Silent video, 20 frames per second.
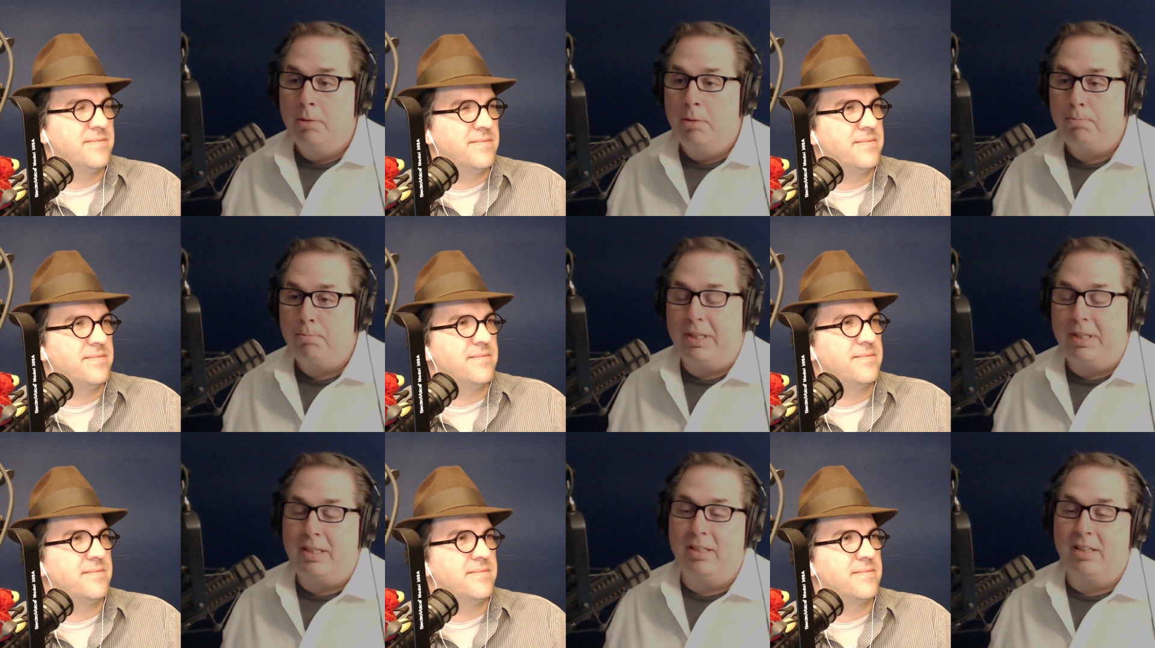
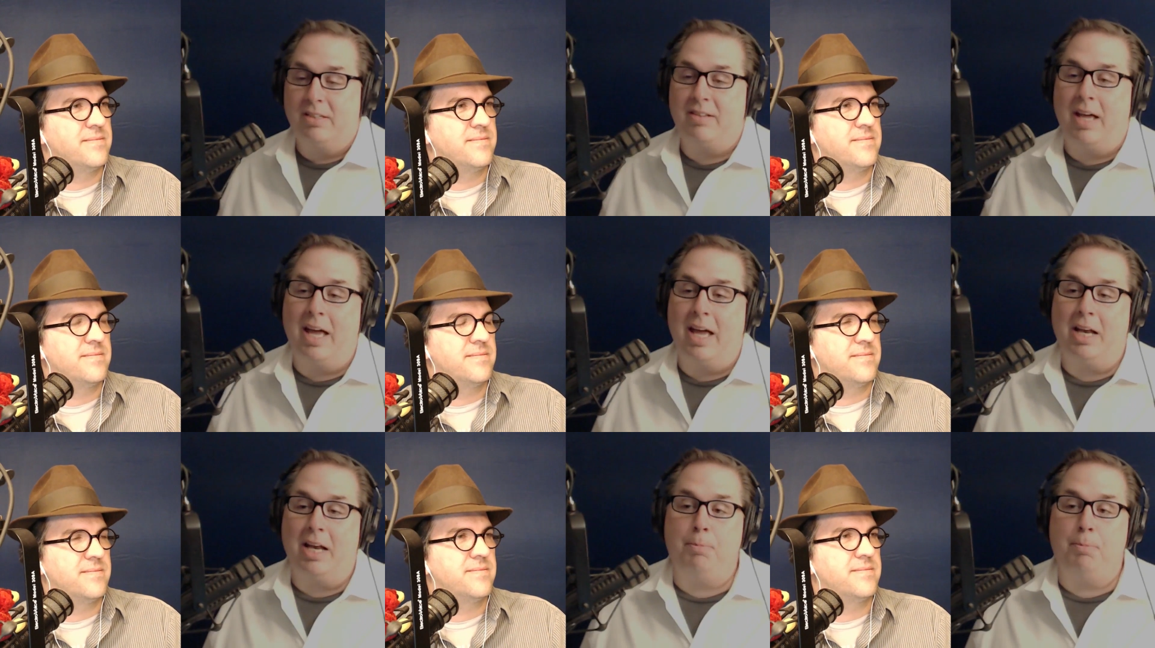Speaker 1: because I
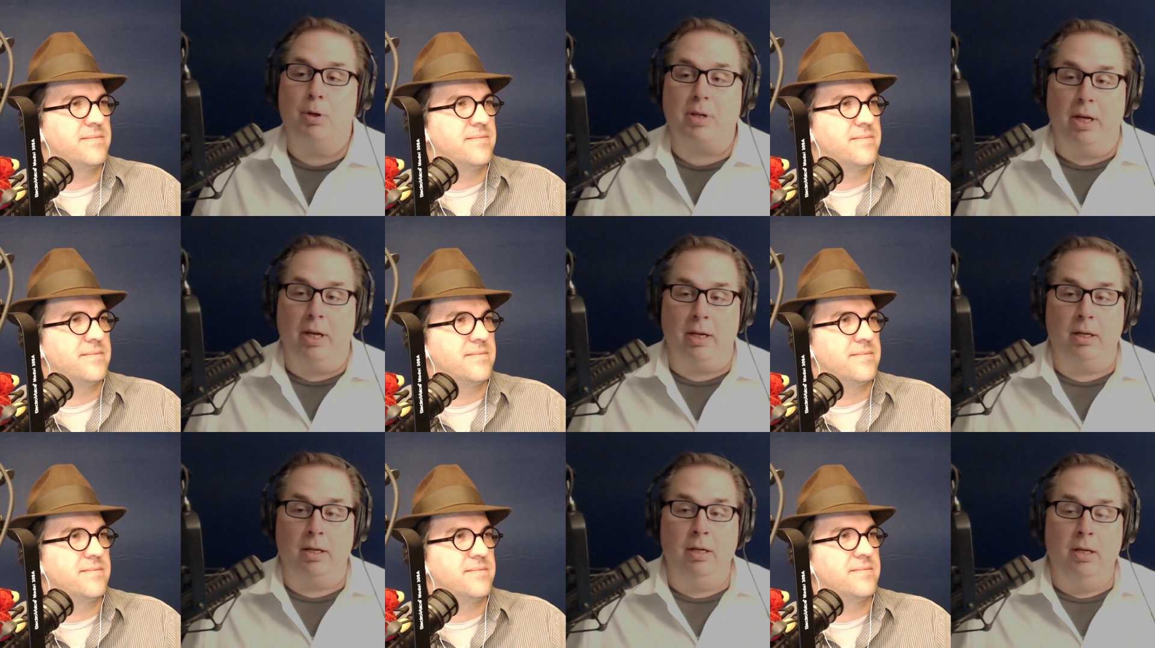had a
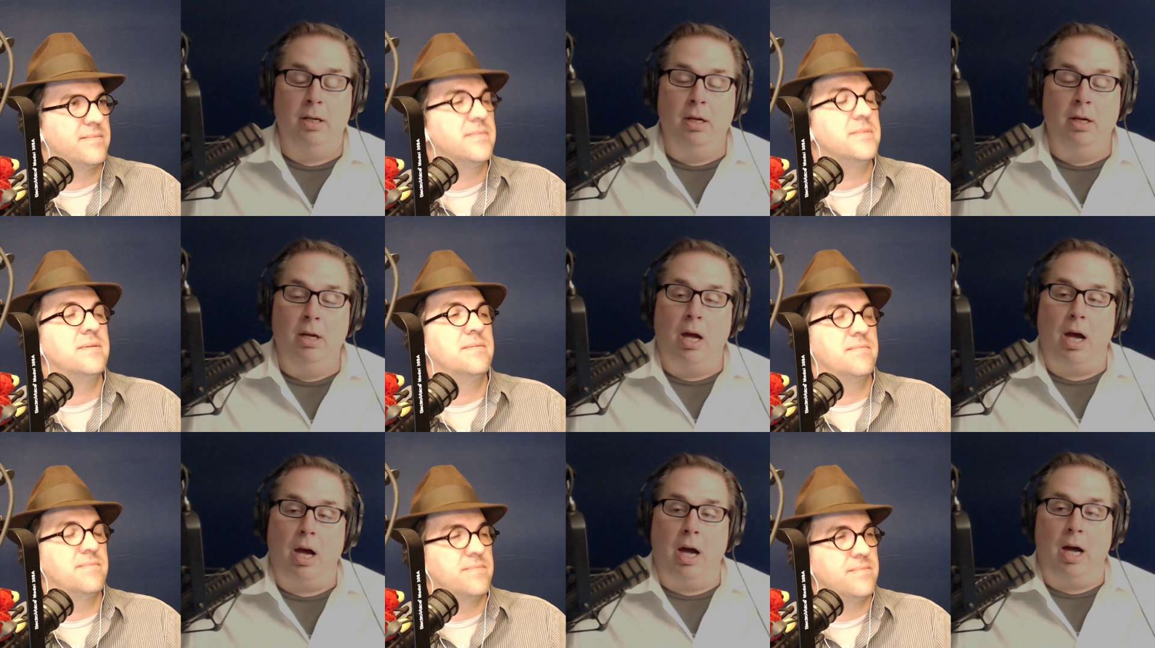booking
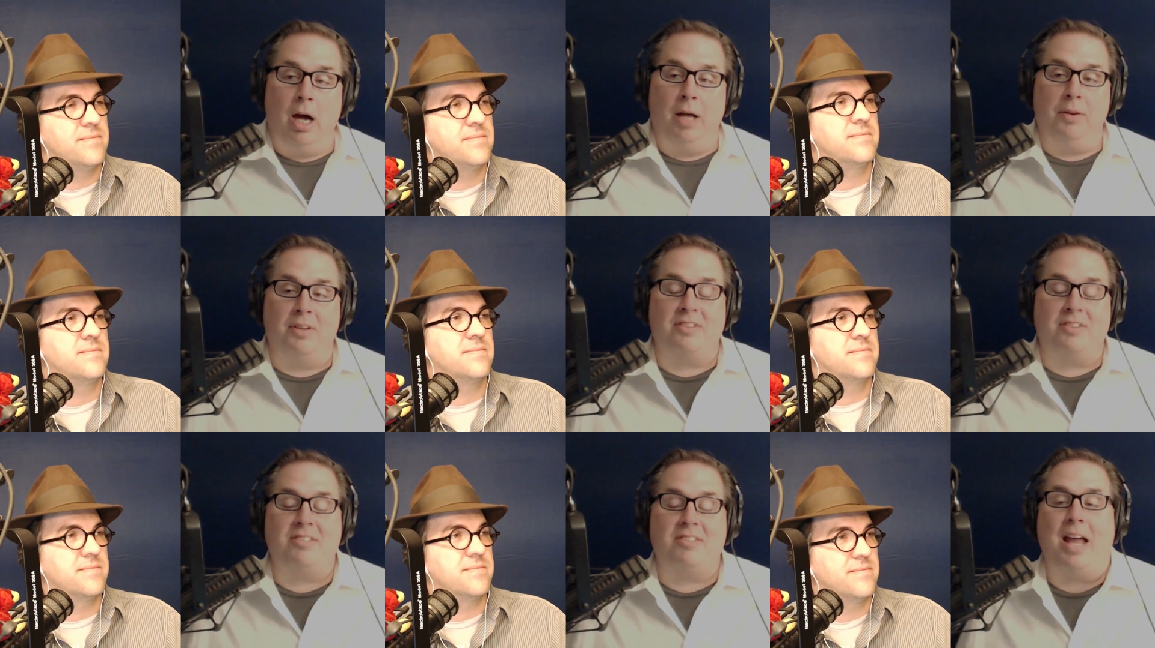on
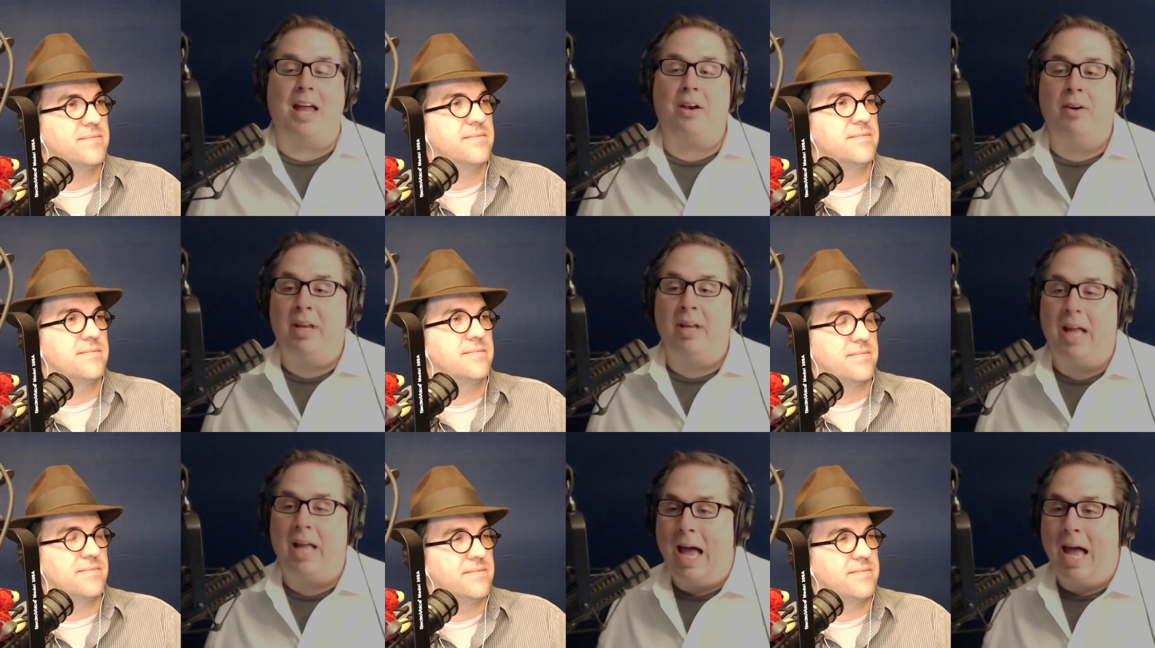the
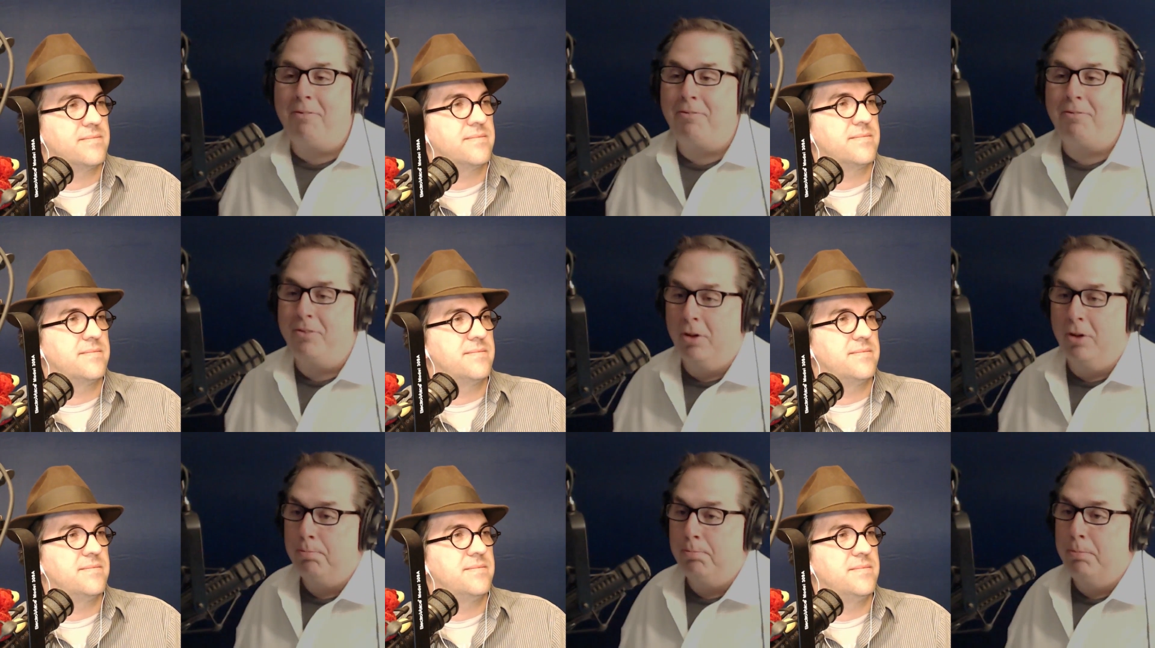Saturday
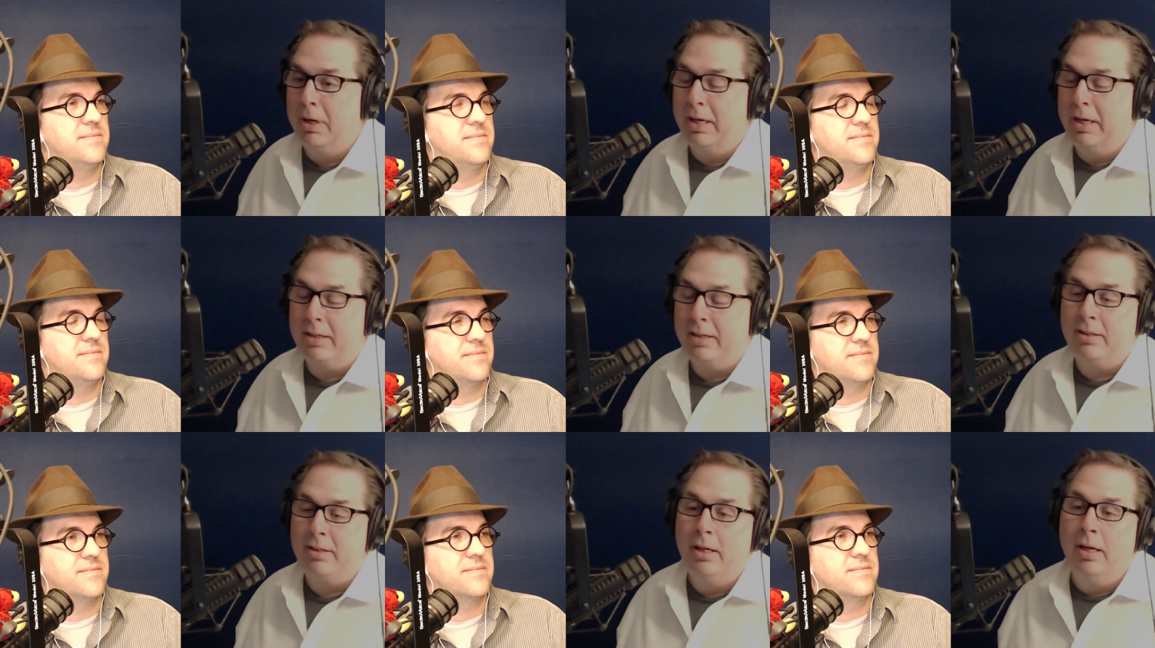after,
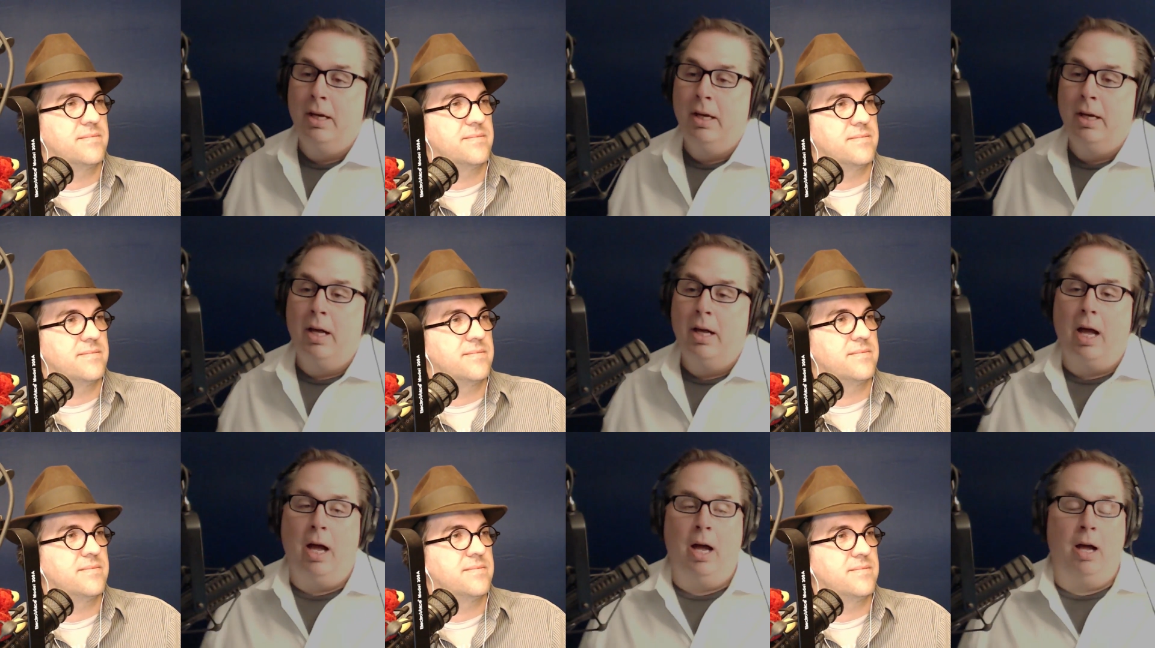but
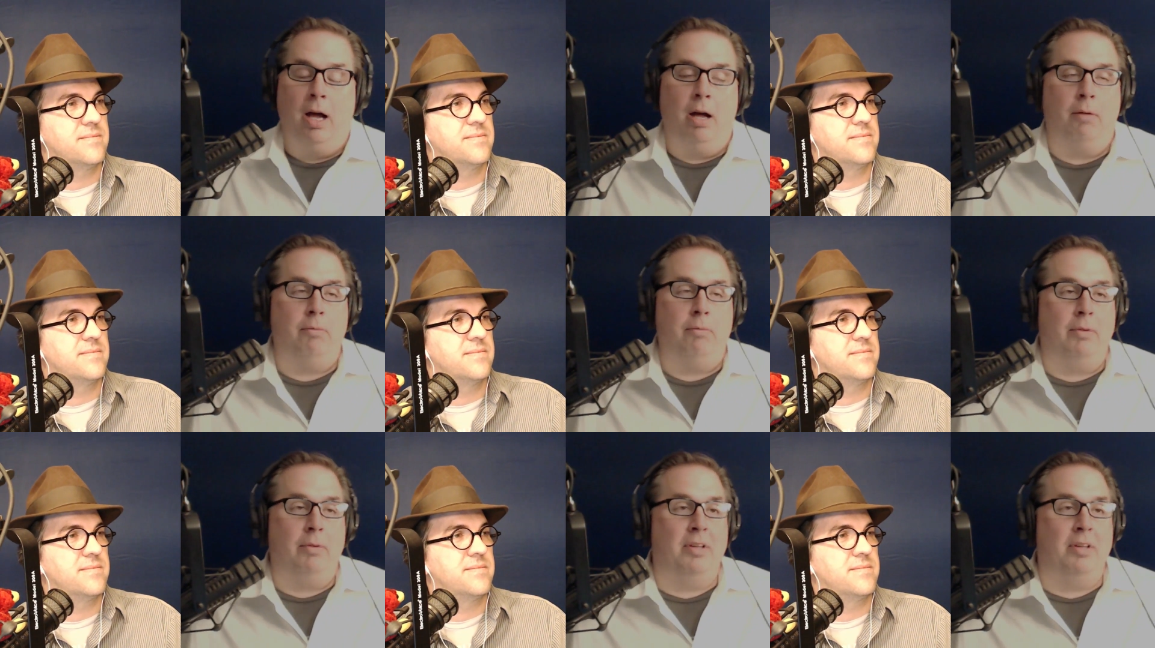uh,
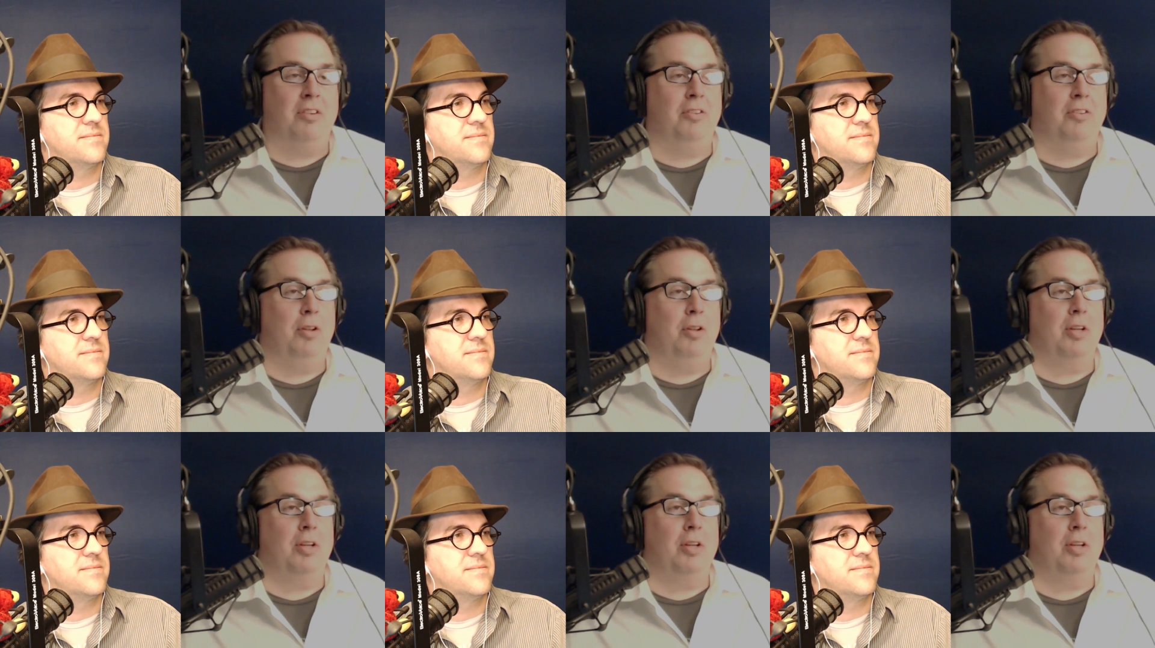this is the only